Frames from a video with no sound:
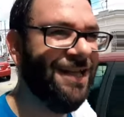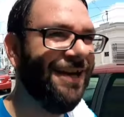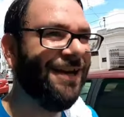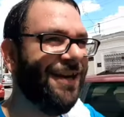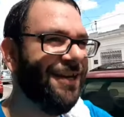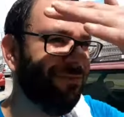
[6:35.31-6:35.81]

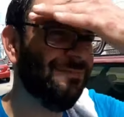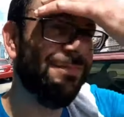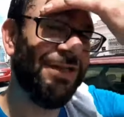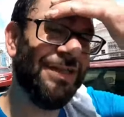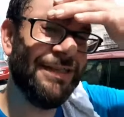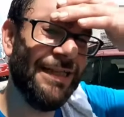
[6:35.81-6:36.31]

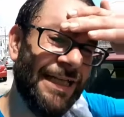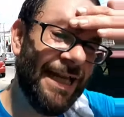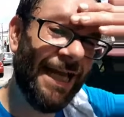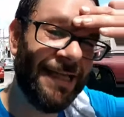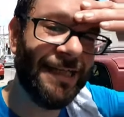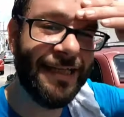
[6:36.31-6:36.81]
But
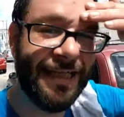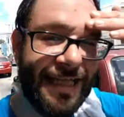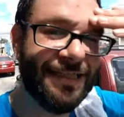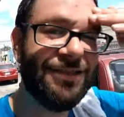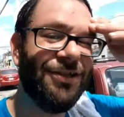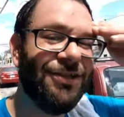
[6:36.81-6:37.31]
hey,
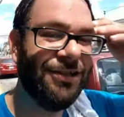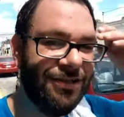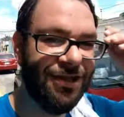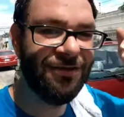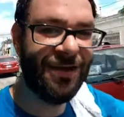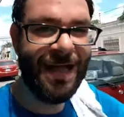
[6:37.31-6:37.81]
it's all good
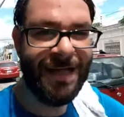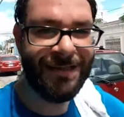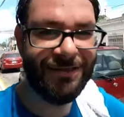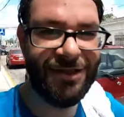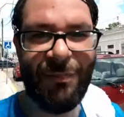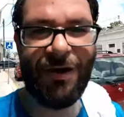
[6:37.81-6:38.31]
though.
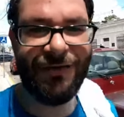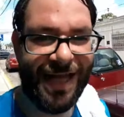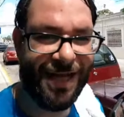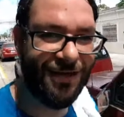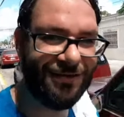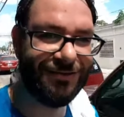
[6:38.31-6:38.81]
It's all part of
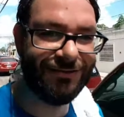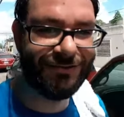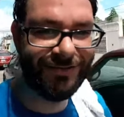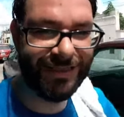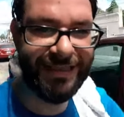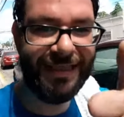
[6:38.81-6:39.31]
that hustle.
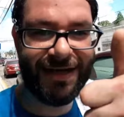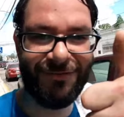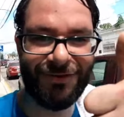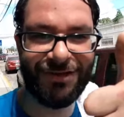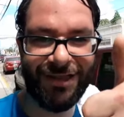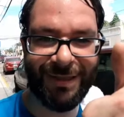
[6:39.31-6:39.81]
It never
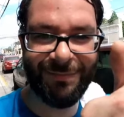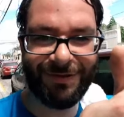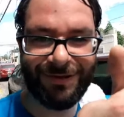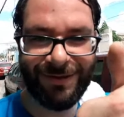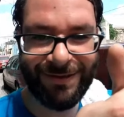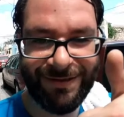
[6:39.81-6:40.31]
sleeps.